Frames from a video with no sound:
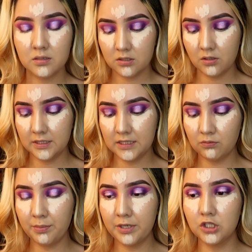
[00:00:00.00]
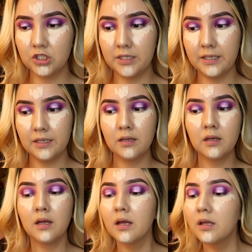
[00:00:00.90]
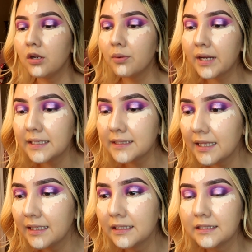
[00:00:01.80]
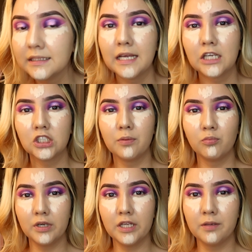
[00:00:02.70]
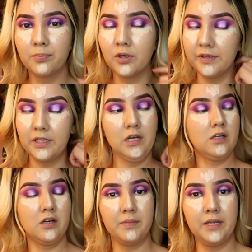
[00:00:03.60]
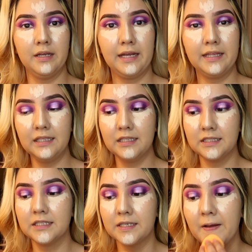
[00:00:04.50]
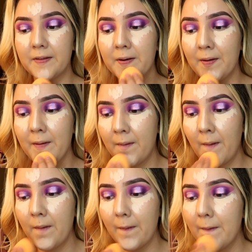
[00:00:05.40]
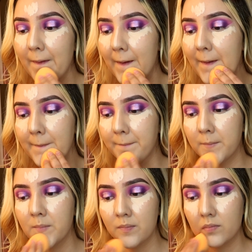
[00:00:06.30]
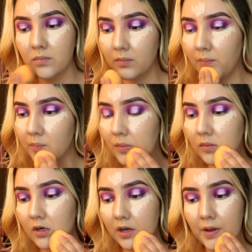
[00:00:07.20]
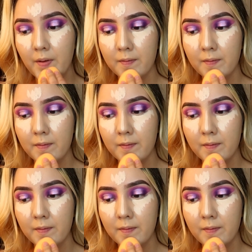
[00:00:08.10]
So this is where we usually, you know what, guys, I think this is actually a really perfect color on me. Like I think this is the color. Oh yeah. Okay.